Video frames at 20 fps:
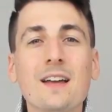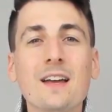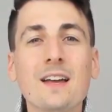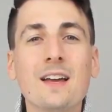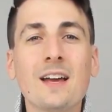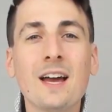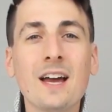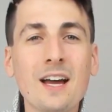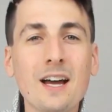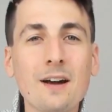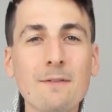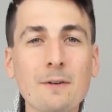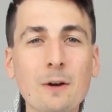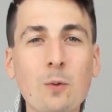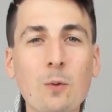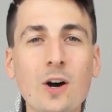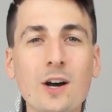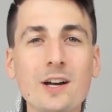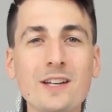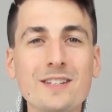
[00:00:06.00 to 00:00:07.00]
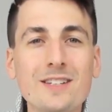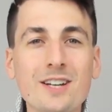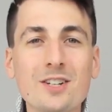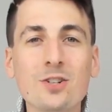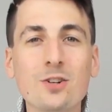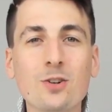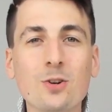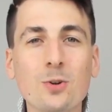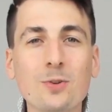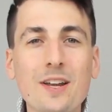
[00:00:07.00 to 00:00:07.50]
Hey everyone,
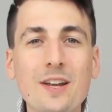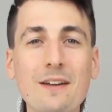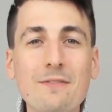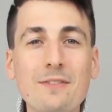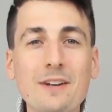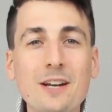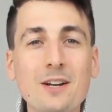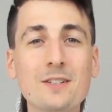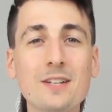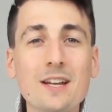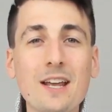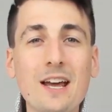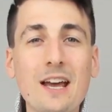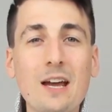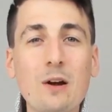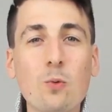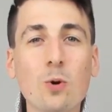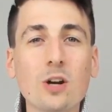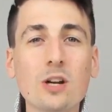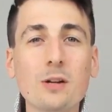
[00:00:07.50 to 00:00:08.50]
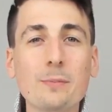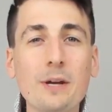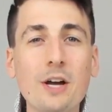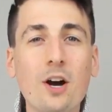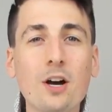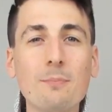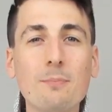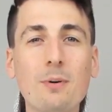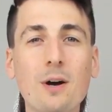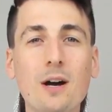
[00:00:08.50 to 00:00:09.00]
Digital David here. Today we're going to be
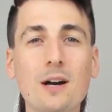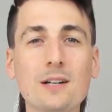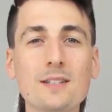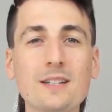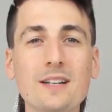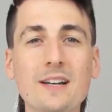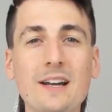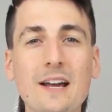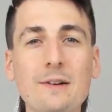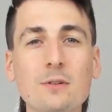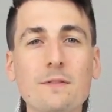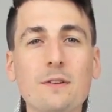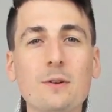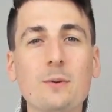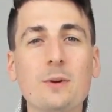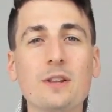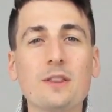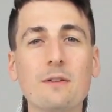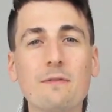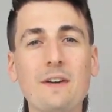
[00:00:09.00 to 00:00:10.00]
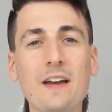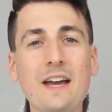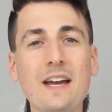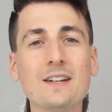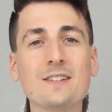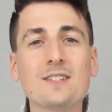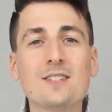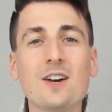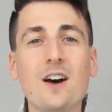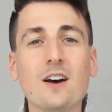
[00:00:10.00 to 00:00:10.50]
unboxing and reviewing the
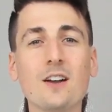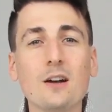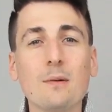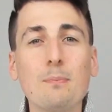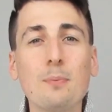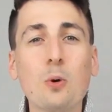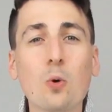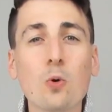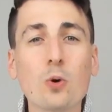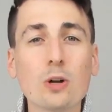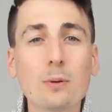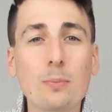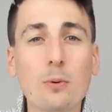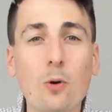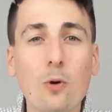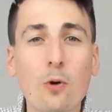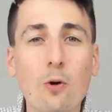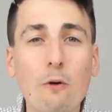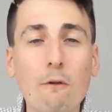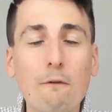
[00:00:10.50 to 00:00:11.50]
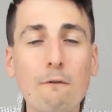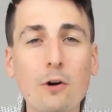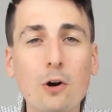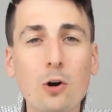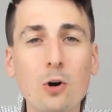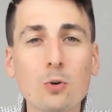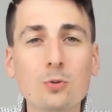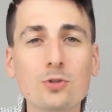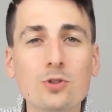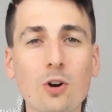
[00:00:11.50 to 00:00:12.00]
VanSaTa portable
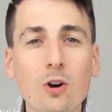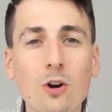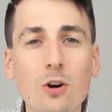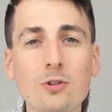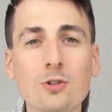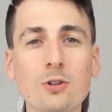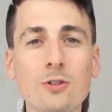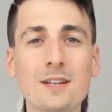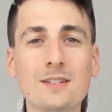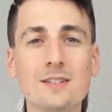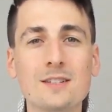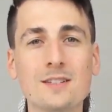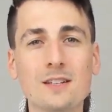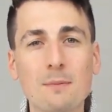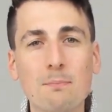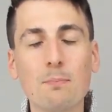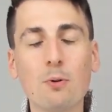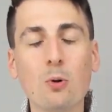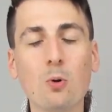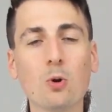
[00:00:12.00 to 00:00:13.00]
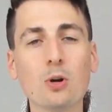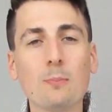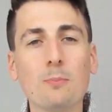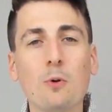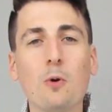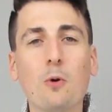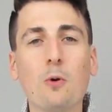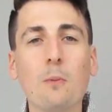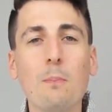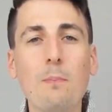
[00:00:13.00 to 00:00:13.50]
phone charger. This is a
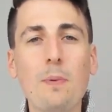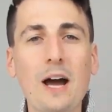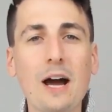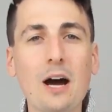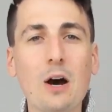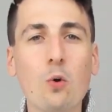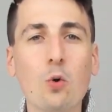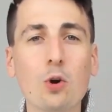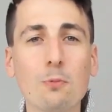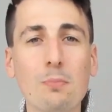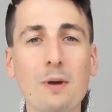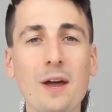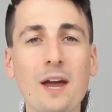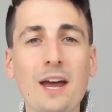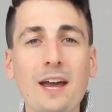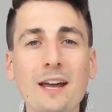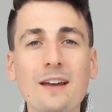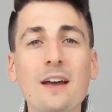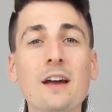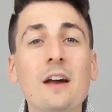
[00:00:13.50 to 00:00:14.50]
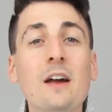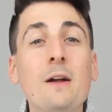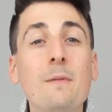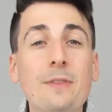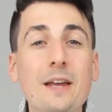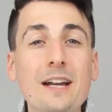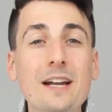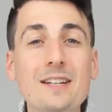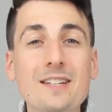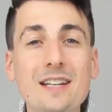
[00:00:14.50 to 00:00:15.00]
portable power bank.
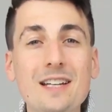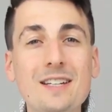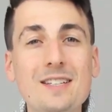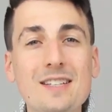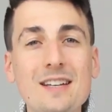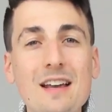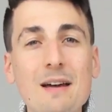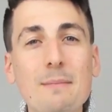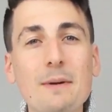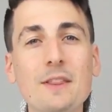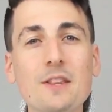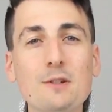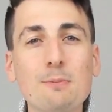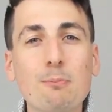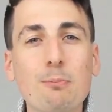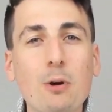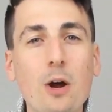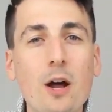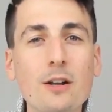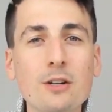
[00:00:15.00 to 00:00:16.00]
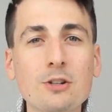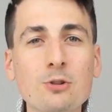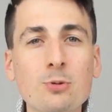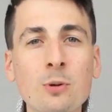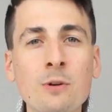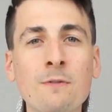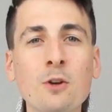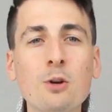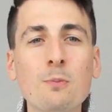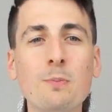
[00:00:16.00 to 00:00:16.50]
They did send me this product to
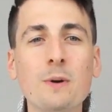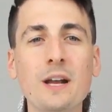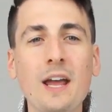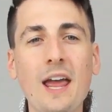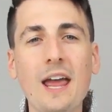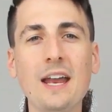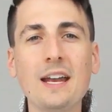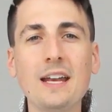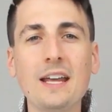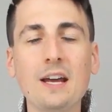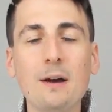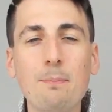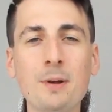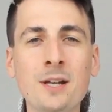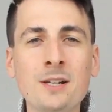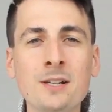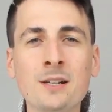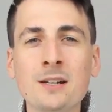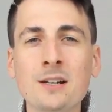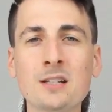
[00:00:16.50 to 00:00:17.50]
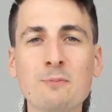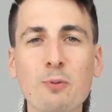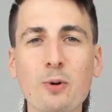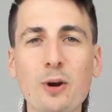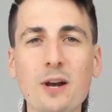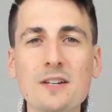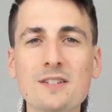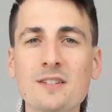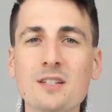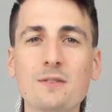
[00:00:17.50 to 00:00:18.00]
review, but any opinion
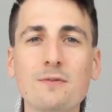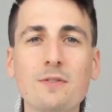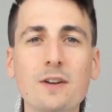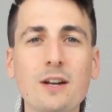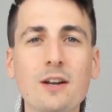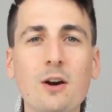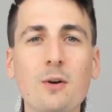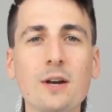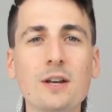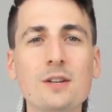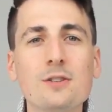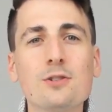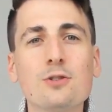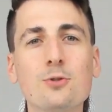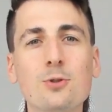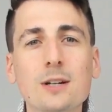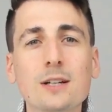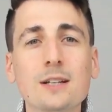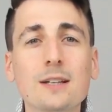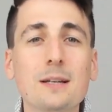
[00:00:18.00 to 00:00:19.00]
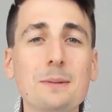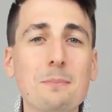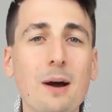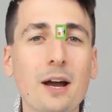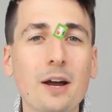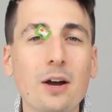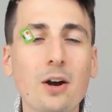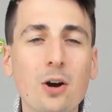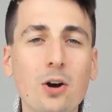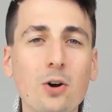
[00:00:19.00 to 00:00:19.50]
expressed in this video is strictly
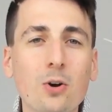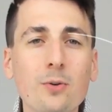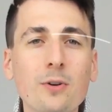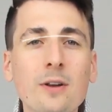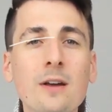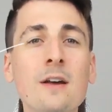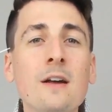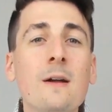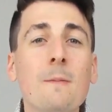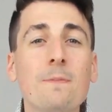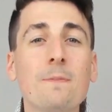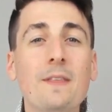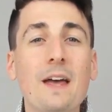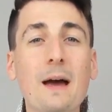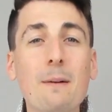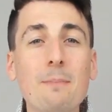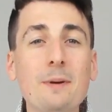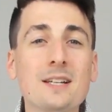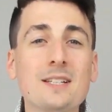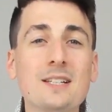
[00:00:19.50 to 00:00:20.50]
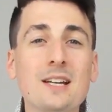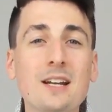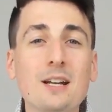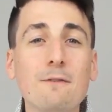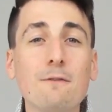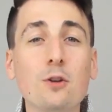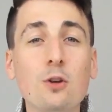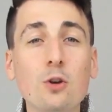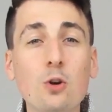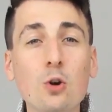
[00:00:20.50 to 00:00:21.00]
my own. That being said,
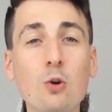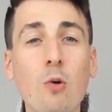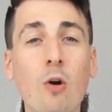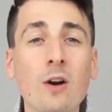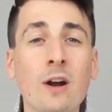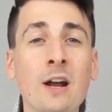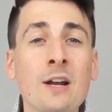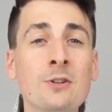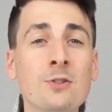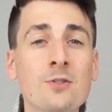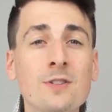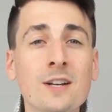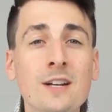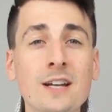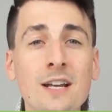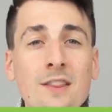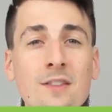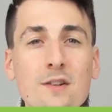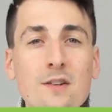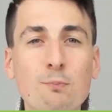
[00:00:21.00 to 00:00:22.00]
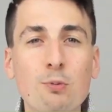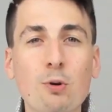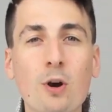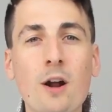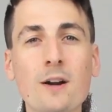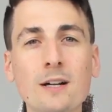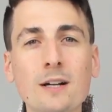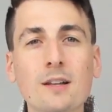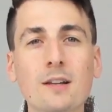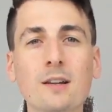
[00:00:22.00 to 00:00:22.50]
if you are interested in this
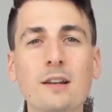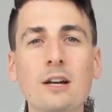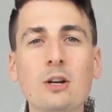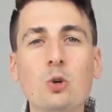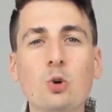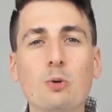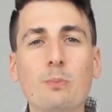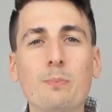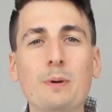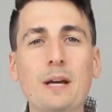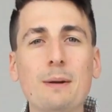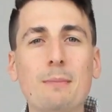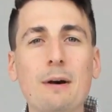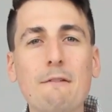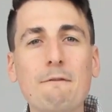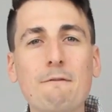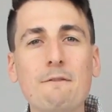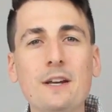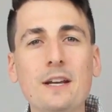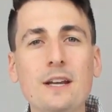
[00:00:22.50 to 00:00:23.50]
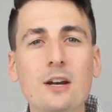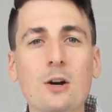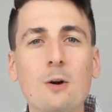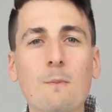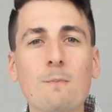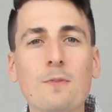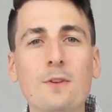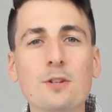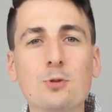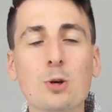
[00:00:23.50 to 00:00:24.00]
product, the link to it will be in my video
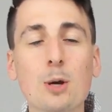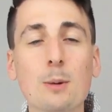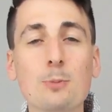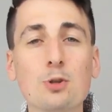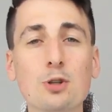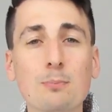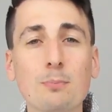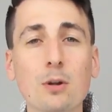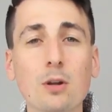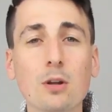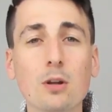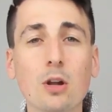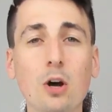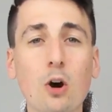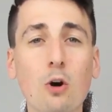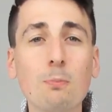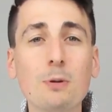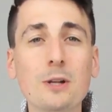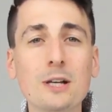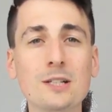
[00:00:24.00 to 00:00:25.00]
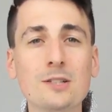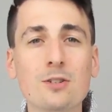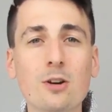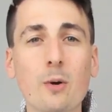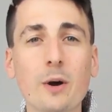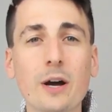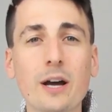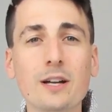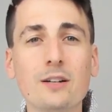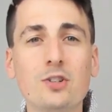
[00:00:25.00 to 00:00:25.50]
description below. Please
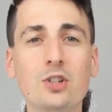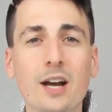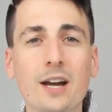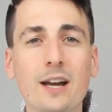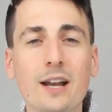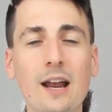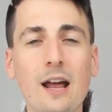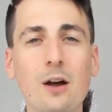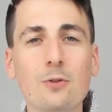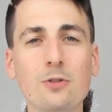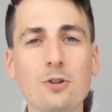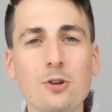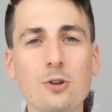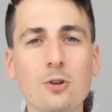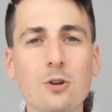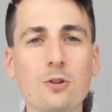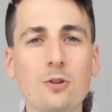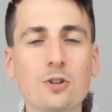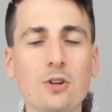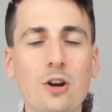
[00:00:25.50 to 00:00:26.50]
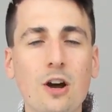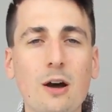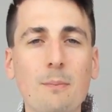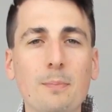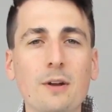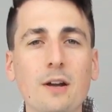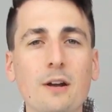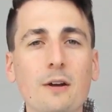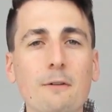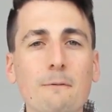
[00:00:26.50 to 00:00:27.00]
go ahead, check it out, do your
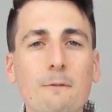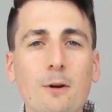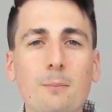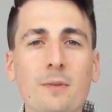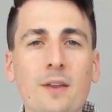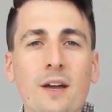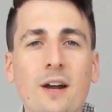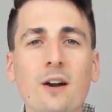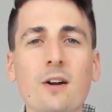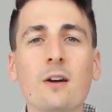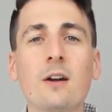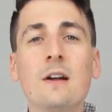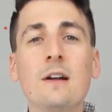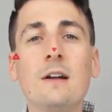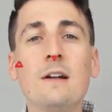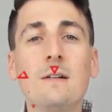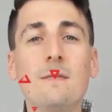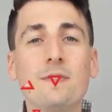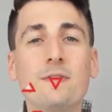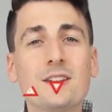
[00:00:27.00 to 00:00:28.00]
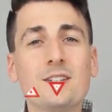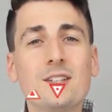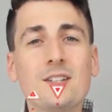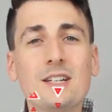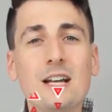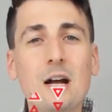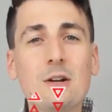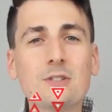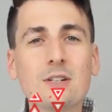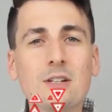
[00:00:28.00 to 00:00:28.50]
shopping from there. This is
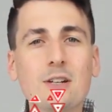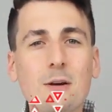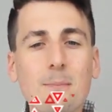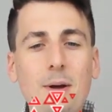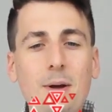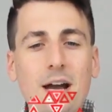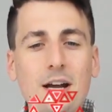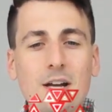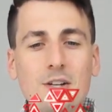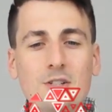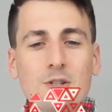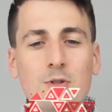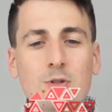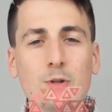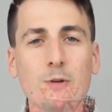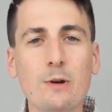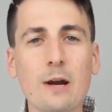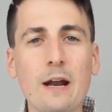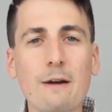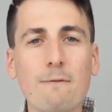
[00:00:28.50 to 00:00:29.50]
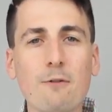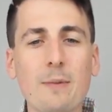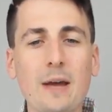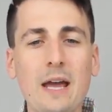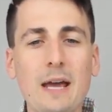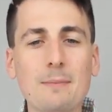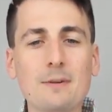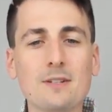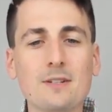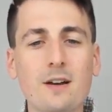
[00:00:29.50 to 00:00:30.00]
how it's going to come packaged to you straight from
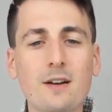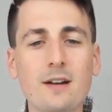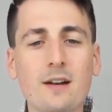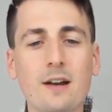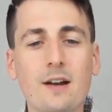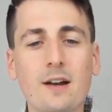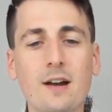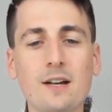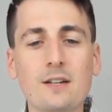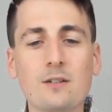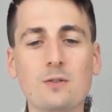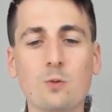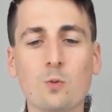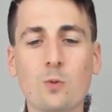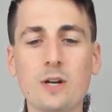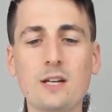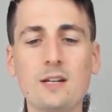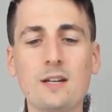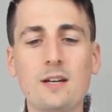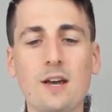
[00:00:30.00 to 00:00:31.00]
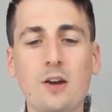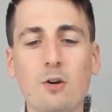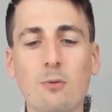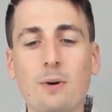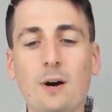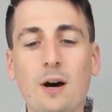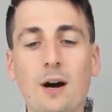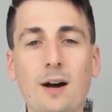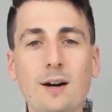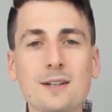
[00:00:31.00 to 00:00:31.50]
Amazon in a nice retail
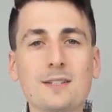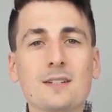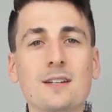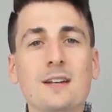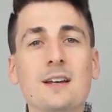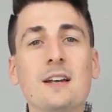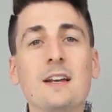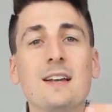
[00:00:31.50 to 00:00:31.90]
box.